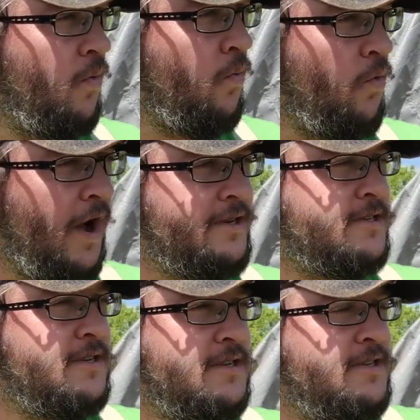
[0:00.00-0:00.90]

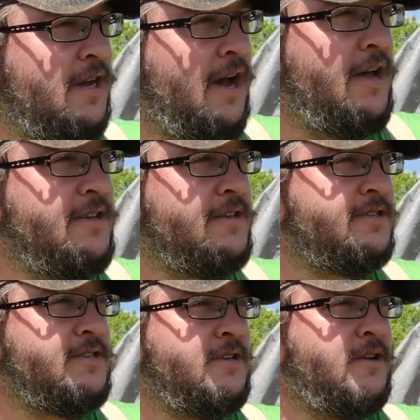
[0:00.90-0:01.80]
what
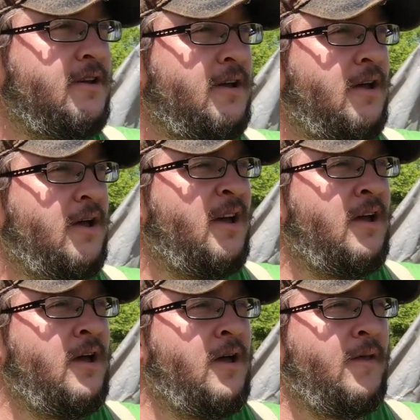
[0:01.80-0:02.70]
does
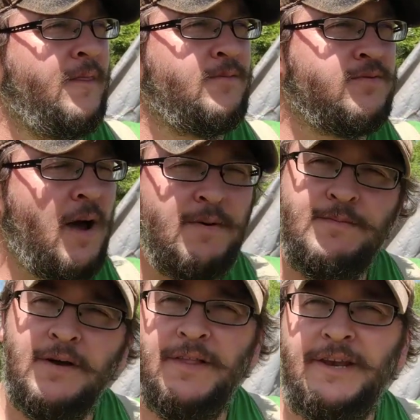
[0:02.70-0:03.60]
the
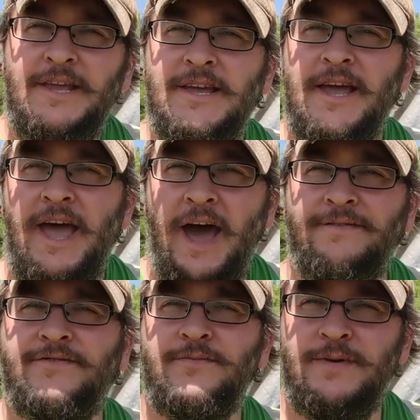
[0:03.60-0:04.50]
probability
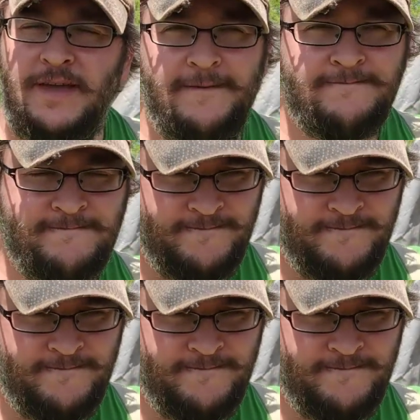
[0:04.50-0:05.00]
have to be